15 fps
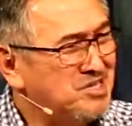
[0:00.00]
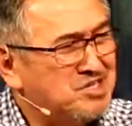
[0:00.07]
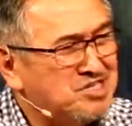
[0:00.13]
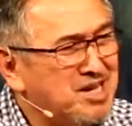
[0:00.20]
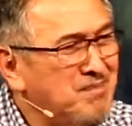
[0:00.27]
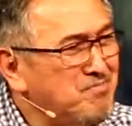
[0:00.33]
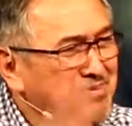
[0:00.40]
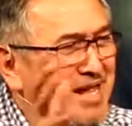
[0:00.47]

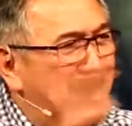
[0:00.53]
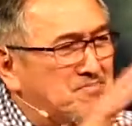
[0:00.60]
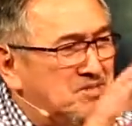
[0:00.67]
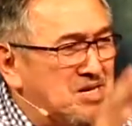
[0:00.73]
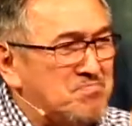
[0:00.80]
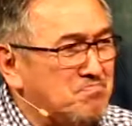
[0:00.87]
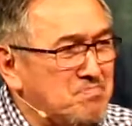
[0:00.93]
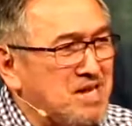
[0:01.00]
Sometimes
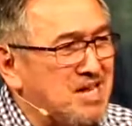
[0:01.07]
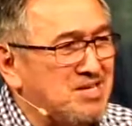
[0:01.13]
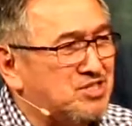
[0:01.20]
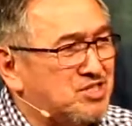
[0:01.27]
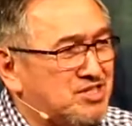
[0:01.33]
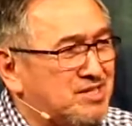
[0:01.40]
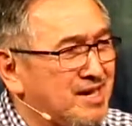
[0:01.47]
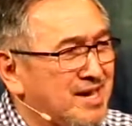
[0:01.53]
it
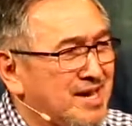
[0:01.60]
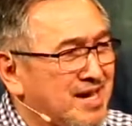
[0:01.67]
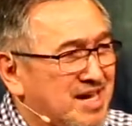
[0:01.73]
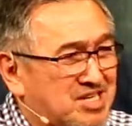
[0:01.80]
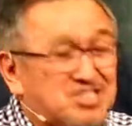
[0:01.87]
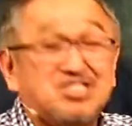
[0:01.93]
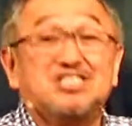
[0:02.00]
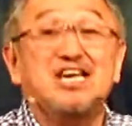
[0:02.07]
means
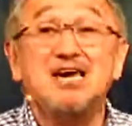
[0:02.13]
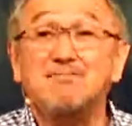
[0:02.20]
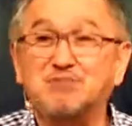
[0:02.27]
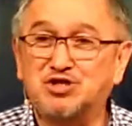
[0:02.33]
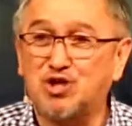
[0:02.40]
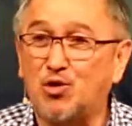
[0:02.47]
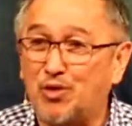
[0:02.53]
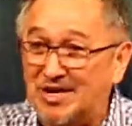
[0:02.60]
it
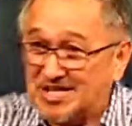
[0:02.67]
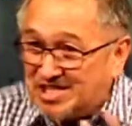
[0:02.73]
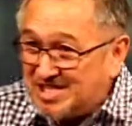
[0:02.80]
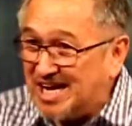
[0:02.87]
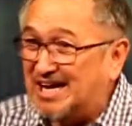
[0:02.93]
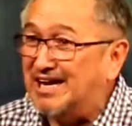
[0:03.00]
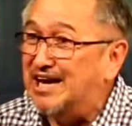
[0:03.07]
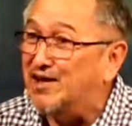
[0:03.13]
seems so
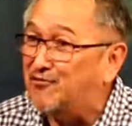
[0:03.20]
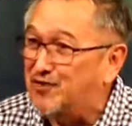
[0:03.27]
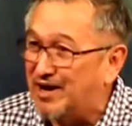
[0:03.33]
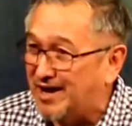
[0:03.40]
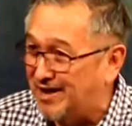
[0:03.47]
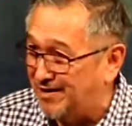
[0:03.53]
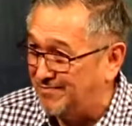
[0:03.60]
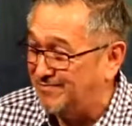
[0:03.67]

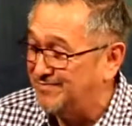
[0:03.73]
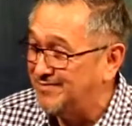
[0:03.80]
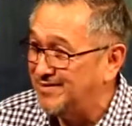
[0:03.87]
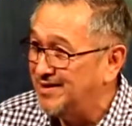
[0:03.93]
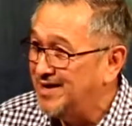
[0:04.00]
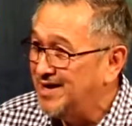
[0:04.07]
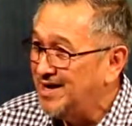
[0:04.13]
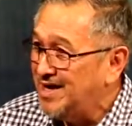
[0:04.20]
insignificant.
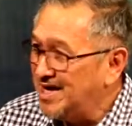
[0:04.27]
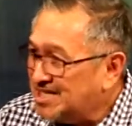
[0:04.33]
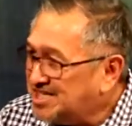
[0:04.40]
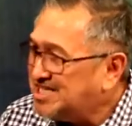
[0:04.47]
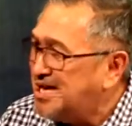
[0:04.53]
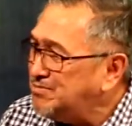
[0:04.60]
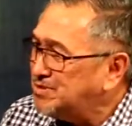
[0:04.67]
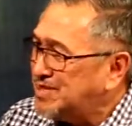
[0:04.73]
It
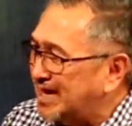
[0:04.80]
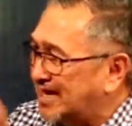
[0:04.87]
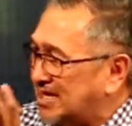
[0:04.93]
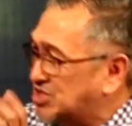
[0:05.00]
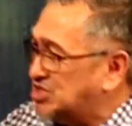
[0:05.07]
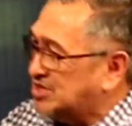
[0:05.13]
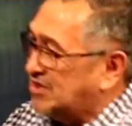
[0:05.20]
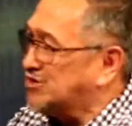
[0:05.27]
seems like
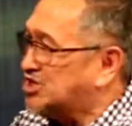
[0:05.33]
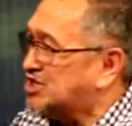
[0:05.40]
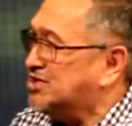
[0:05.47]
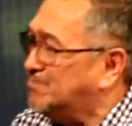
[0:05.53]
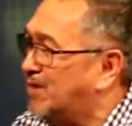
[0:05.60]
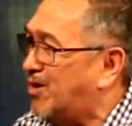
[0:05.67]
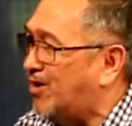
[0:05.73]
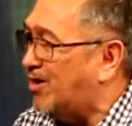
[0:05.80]
it's so
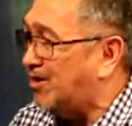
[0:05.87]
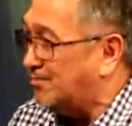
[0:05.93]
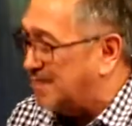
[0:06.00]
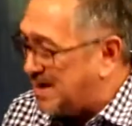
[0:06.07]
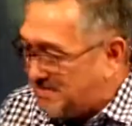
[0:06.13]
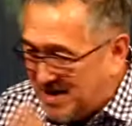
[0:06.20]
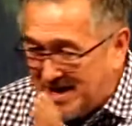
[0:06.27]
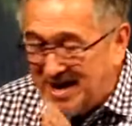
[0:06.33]
small.
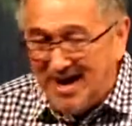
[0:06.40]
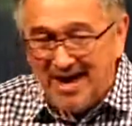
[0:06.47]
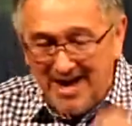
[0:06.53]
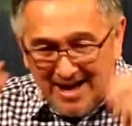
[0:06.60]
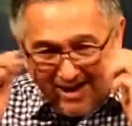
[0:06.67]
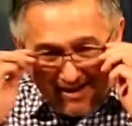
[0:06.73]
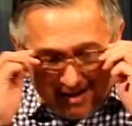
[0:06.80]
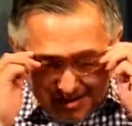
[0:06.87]
Maybe
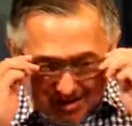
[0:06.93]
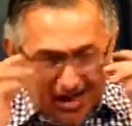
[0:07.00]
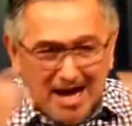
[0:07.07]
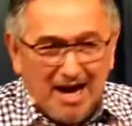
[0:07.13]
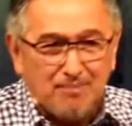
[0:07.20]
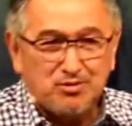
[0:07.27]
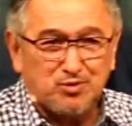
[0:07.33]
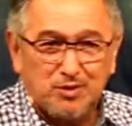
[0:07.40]
there are
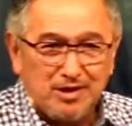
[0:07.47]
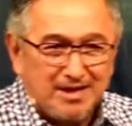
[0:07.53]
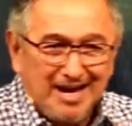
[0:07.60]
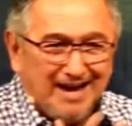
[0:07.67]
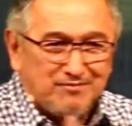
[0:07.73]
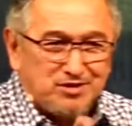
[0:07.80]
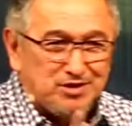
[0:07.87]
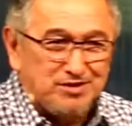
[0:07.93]
times when you
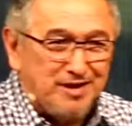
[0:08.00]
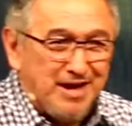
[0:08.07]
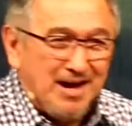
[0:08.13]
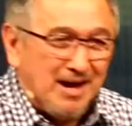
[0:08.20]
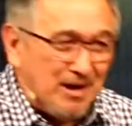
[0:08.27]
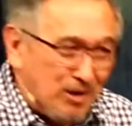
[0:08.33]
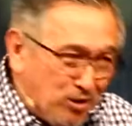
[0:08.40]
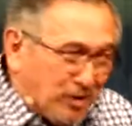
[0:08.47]
have to
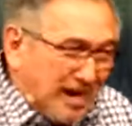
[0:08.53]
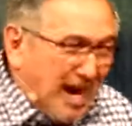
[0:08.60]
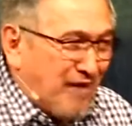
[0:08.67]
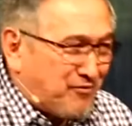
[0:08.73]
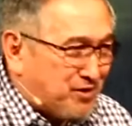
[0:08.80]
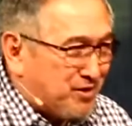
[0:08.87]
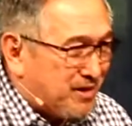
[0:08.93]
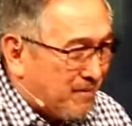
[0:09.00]
look
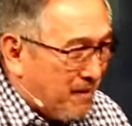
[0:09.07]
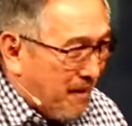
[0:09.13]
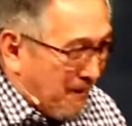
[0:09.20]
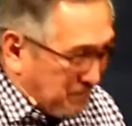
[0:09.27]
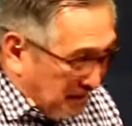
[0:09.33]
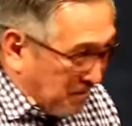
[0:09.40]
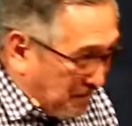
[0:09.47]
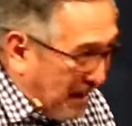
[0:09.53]
after
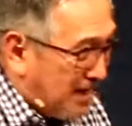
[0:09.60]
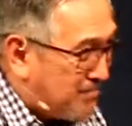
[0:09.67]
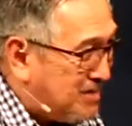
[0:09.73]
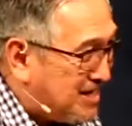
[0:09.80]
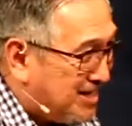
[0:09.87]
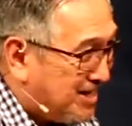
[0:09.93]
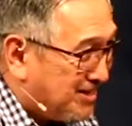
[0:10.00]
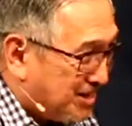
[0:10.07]
the, the
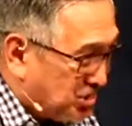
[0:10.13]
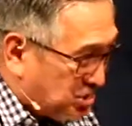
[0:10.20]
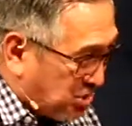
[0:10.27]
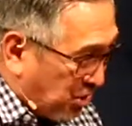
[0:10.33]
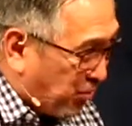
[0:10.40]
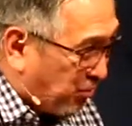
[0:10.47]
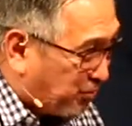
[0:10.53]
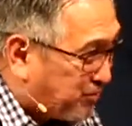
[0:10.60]
baby and the
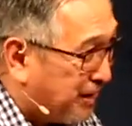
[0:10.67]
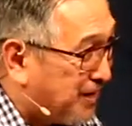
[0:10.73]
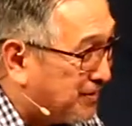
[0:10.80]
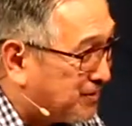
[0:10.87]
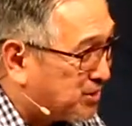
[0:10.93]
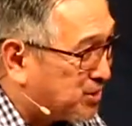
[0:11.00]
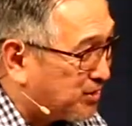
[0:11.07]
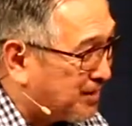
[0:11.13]
children
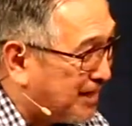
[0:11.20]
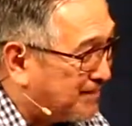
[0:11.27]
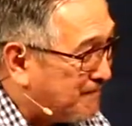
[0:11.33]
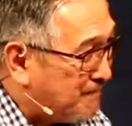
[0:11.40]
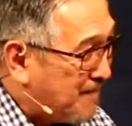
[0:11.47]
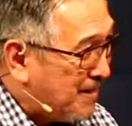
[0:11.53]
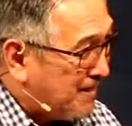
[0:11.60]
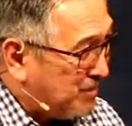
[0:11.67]
so
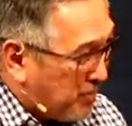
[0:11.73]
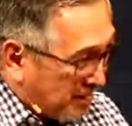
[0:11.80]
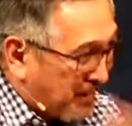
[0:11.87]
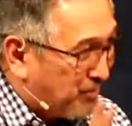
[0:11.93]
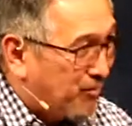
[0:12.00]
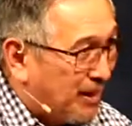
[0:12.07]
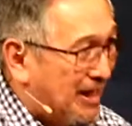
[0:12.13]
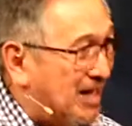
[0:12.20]
that you
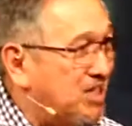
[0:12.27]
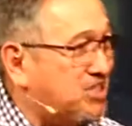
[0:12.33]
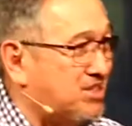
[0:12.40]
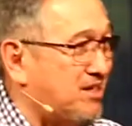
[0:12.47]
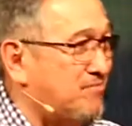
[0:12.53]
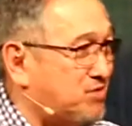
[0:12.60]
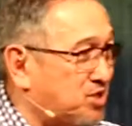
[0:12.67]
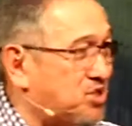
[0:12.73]
can release
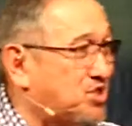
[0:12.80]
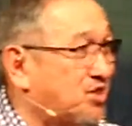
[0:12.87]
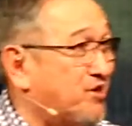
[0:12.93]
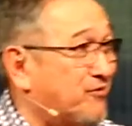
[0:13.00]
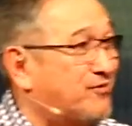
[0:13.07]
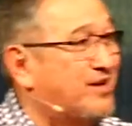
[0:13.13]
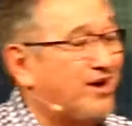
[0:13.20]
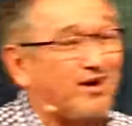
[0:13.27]
them to
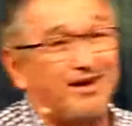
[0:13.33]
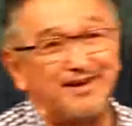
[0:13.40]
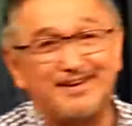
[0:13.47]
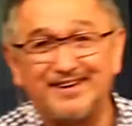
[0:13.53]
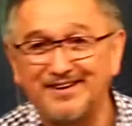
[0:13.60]
serve God.